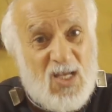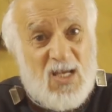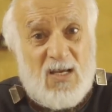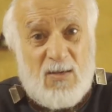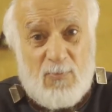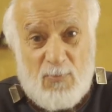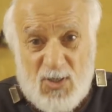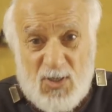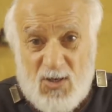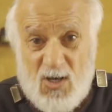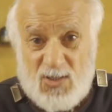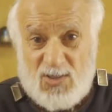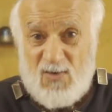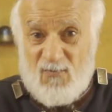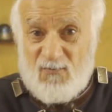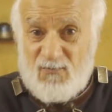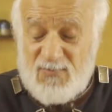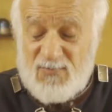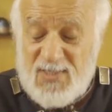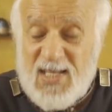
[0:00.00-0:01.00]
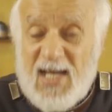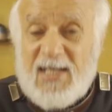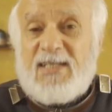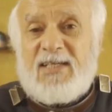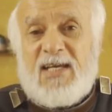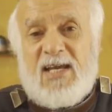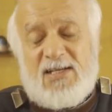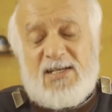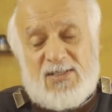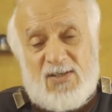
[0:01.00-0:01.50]
because of
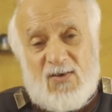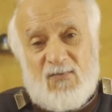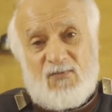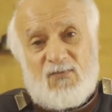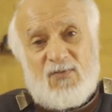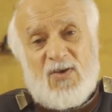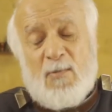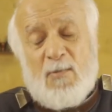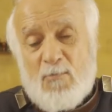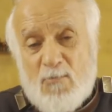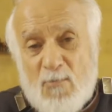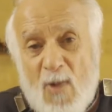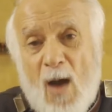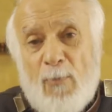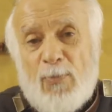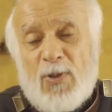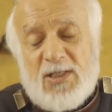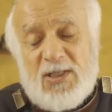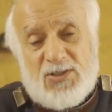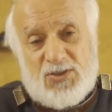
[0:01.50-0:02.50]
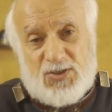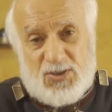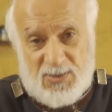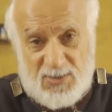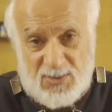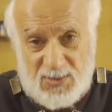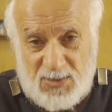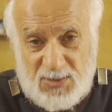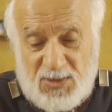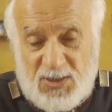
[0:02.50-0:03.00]
decades of mob
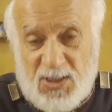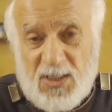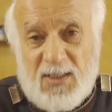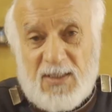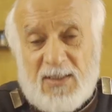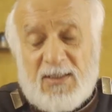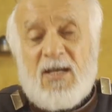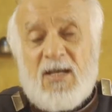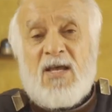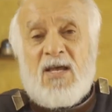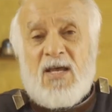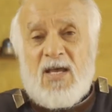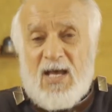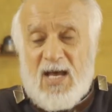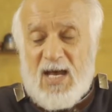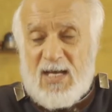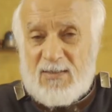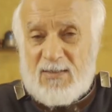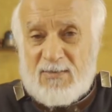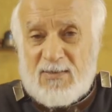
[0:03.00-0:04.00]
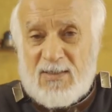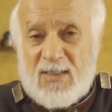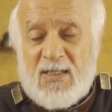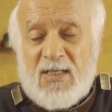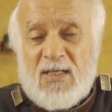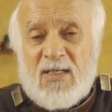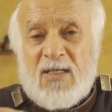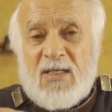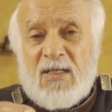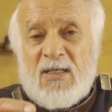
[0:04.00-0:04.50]
lynching, killing, and
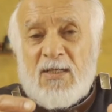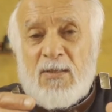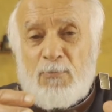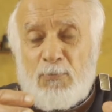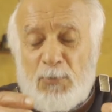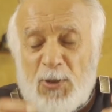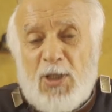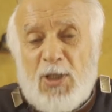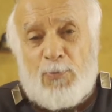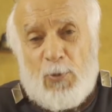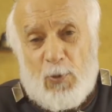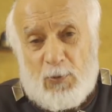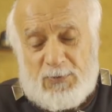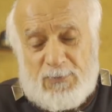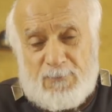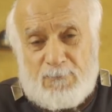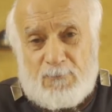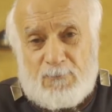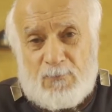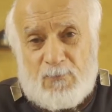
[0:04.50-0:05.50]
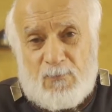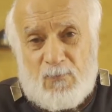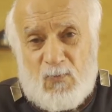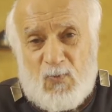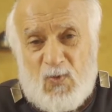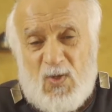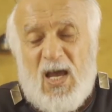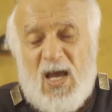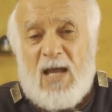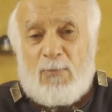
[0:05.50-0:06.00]
people,
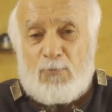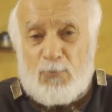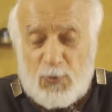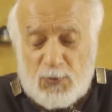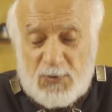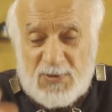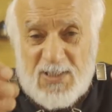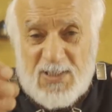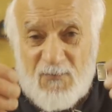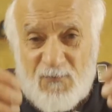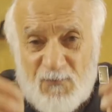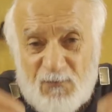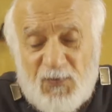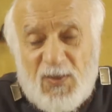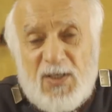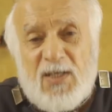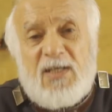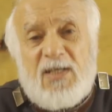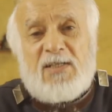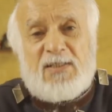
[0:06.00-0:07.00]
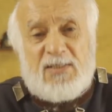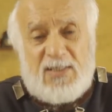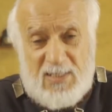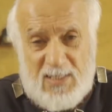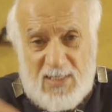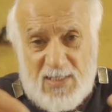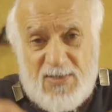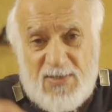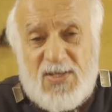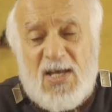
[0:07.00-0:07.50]
and putting a fear
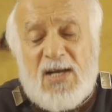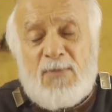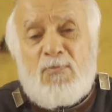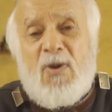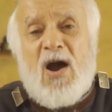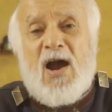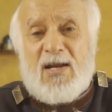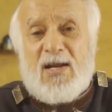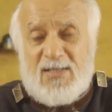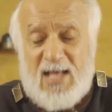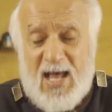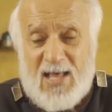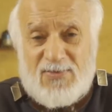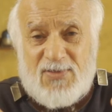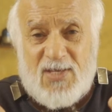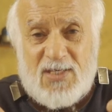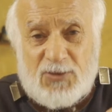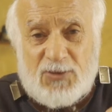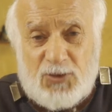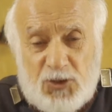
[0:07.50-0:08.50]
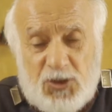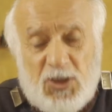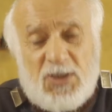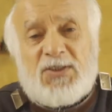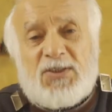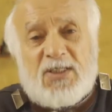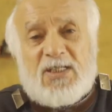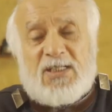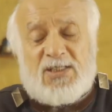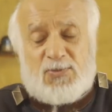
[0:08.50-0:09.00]
in their mind and their
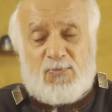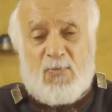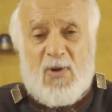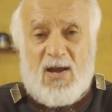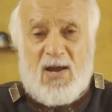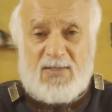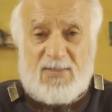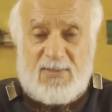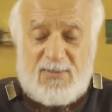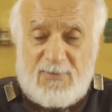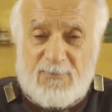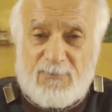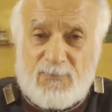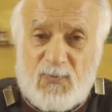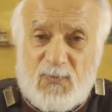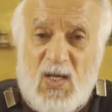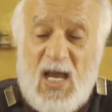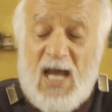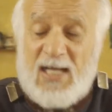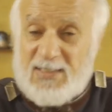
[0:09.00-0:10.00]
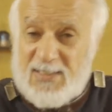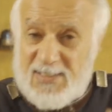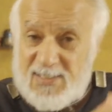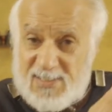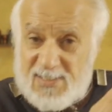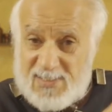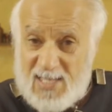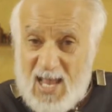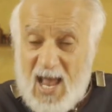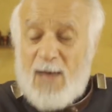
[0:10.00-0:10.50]
children's mind. And this
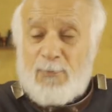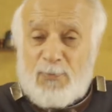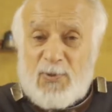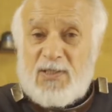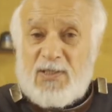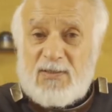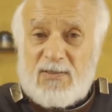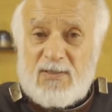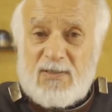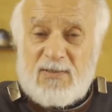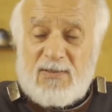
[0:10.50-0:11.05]
has happened